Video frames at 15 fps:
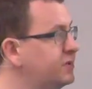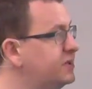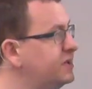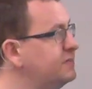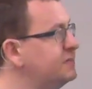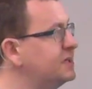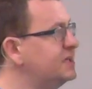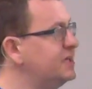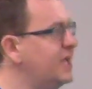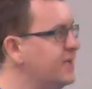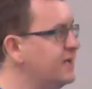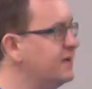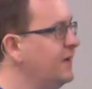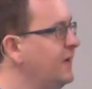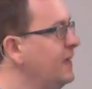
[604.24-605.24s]
them to say.
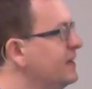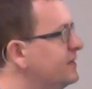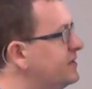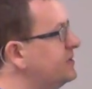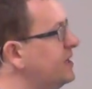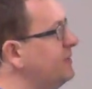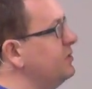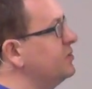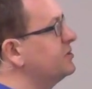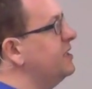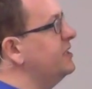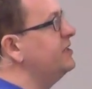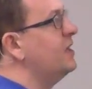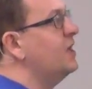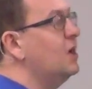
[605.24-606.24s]
So Samuel
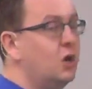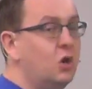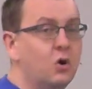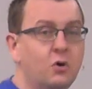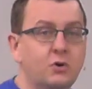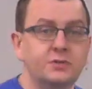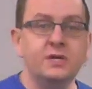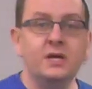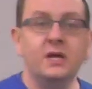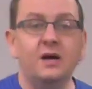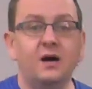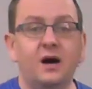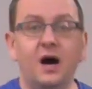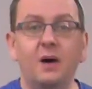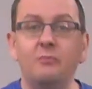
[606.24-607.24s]
said, Lord,
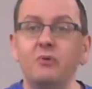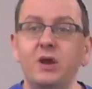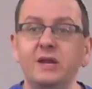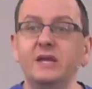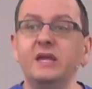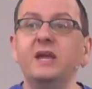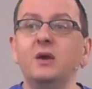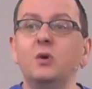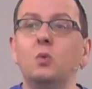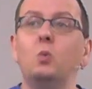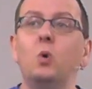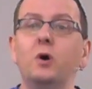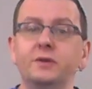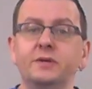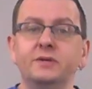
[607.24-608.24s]
I'm ready.
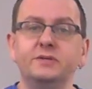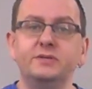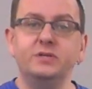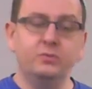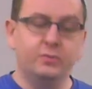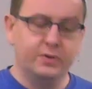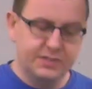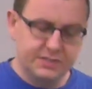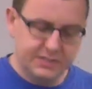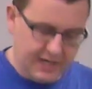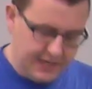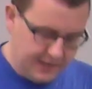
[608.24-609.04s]
What do you want to say?